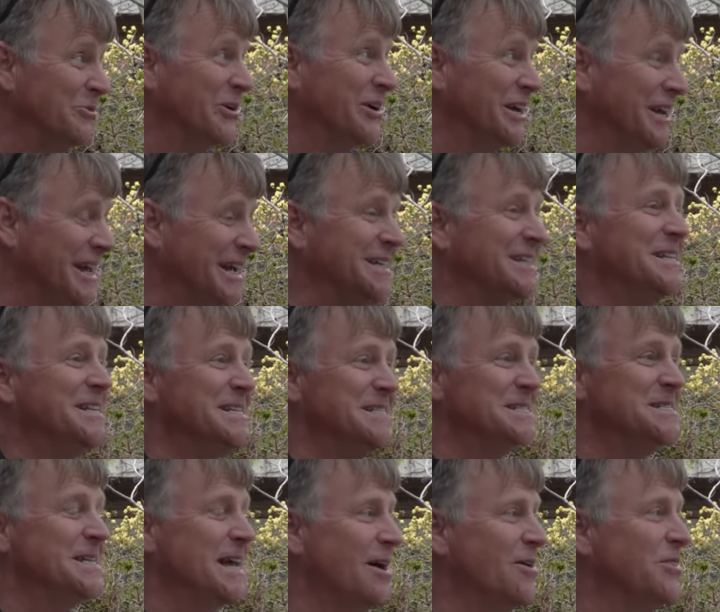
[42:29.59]
We're connected.
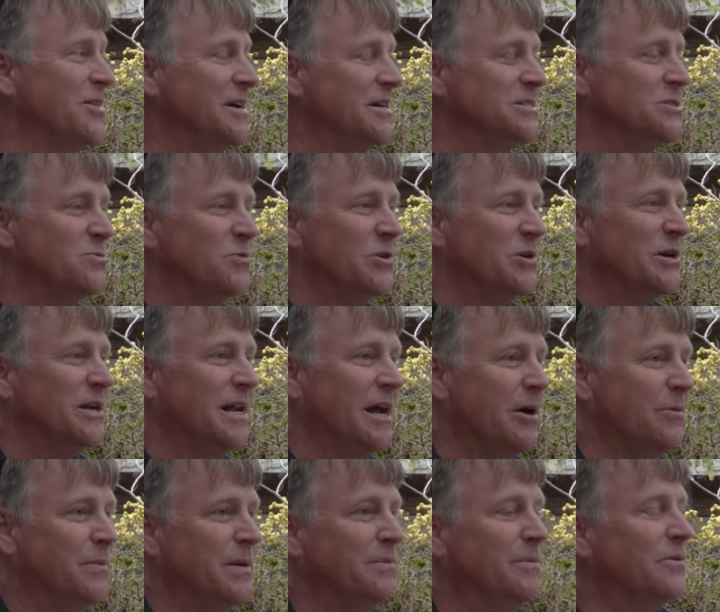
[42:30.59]
This is how things work and
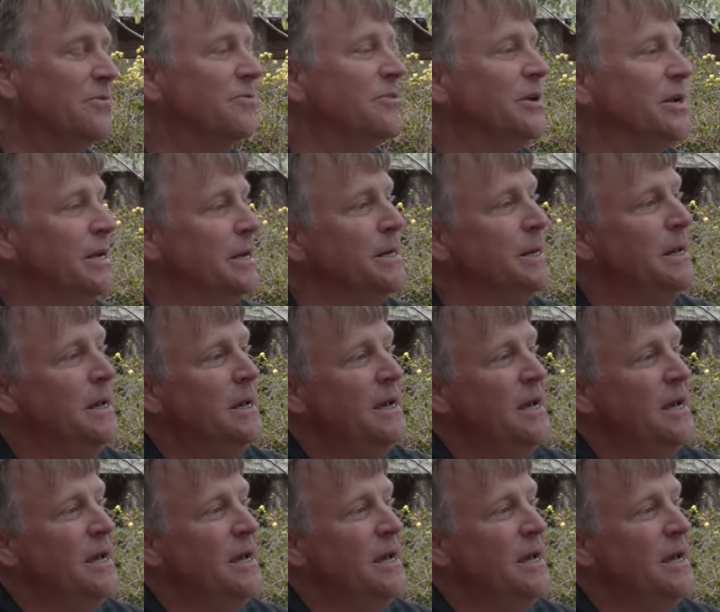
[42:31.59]
how people fit in.